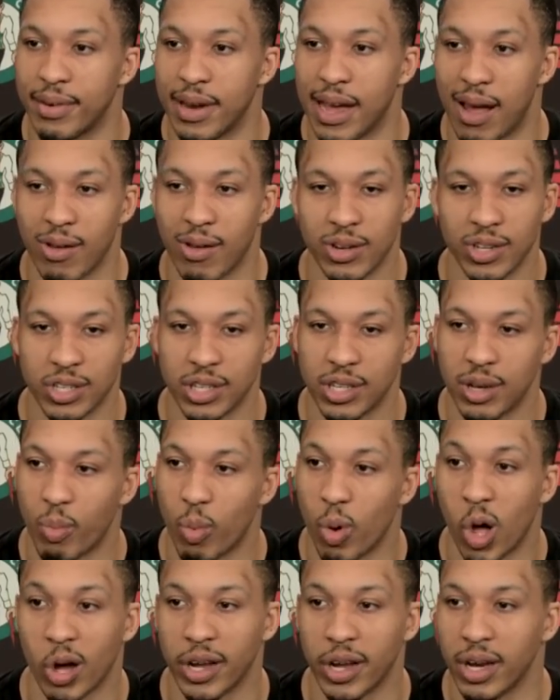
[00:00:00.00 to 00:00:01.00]
Not only just him
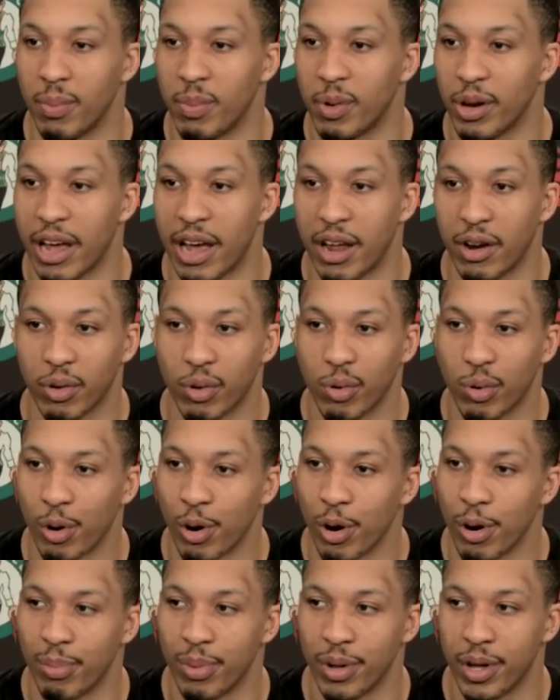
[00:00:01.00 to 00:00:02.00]
walking up and down the
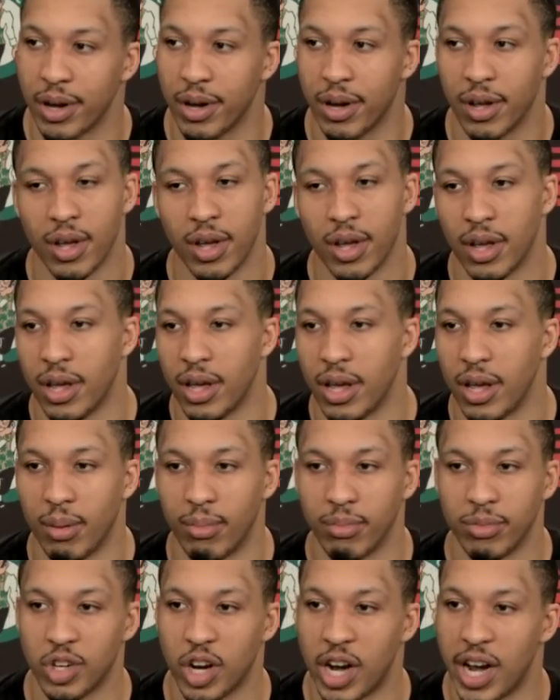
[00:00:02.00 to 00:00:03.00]
court, but
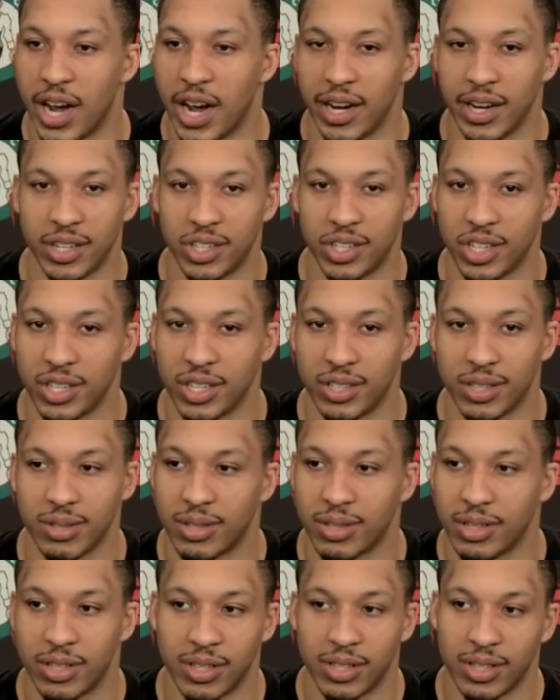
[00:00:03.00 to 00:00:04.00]
him trying to
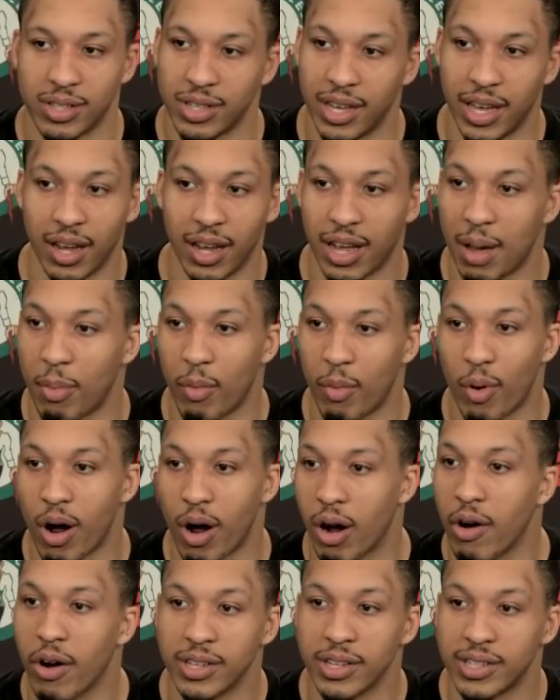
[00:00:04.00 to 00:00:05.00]
just get a cup of
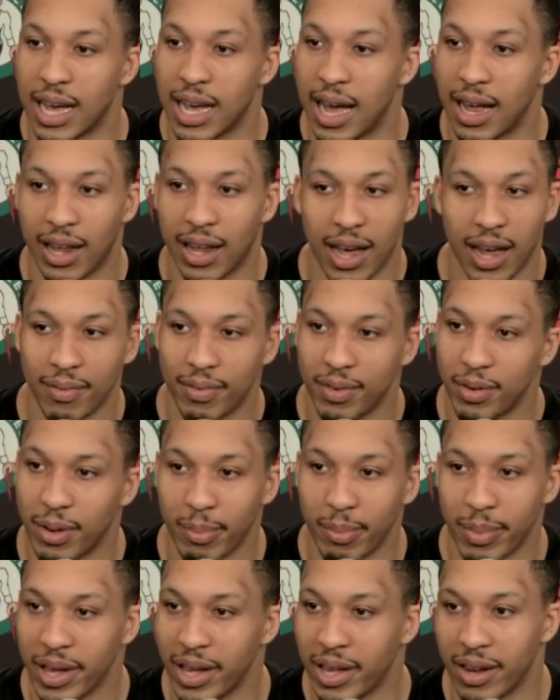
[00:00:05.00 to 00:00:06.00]
water on the sideline if you
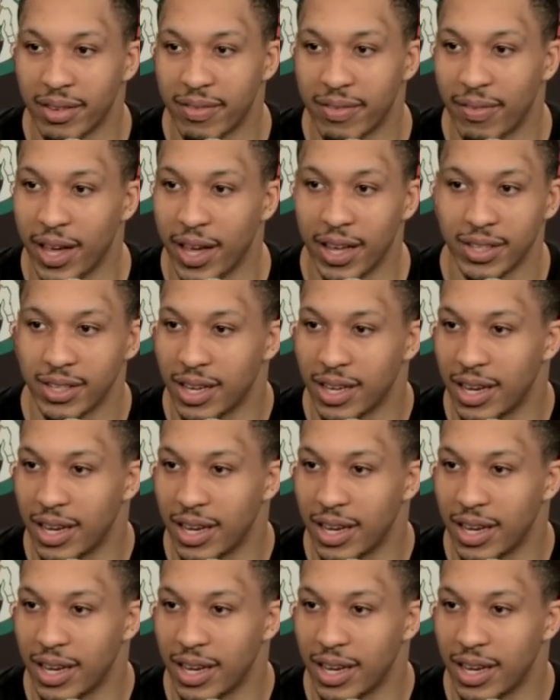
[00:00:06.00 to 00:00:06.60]
can be in his face.